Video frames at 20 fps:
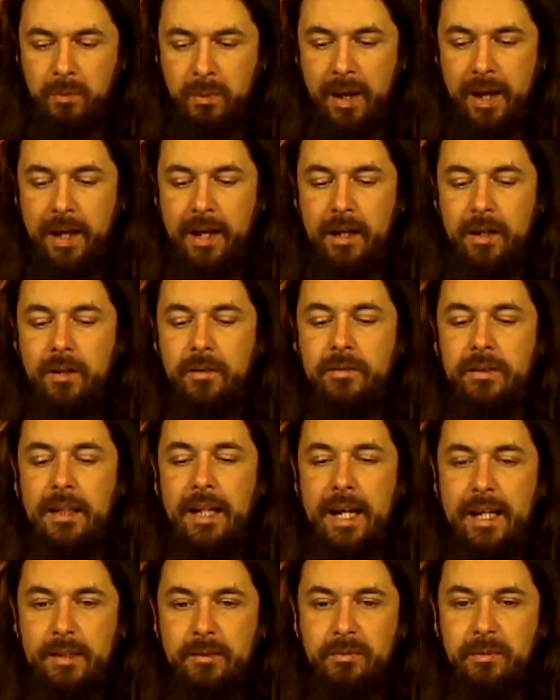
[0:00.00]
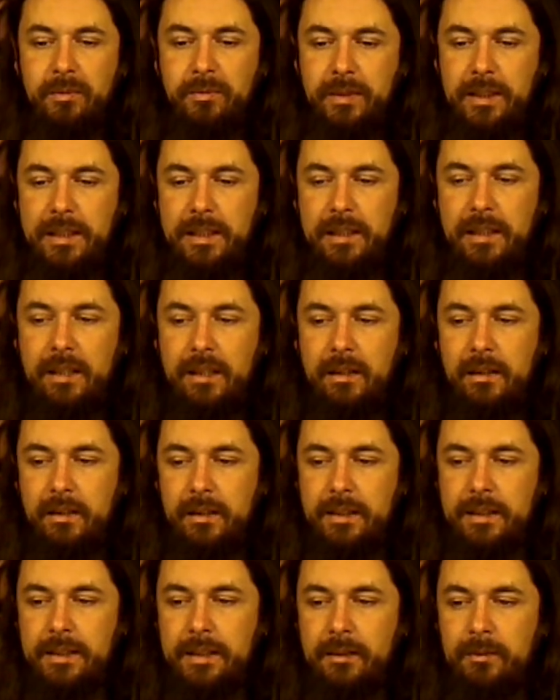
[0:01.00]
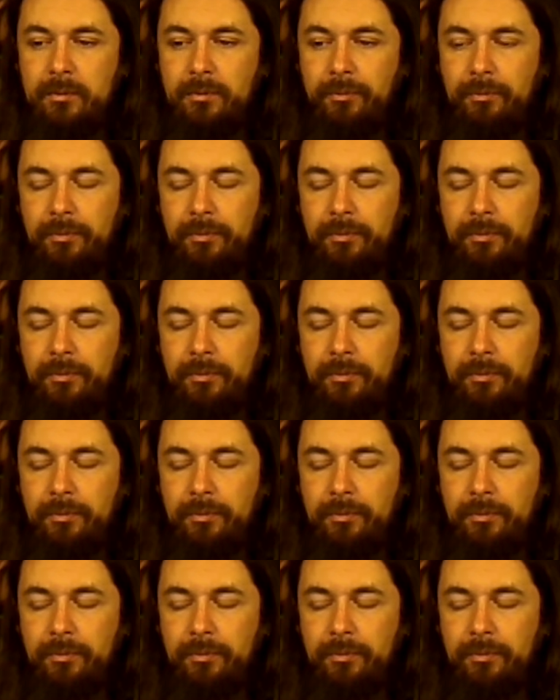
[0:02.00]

pay over the last 50 years,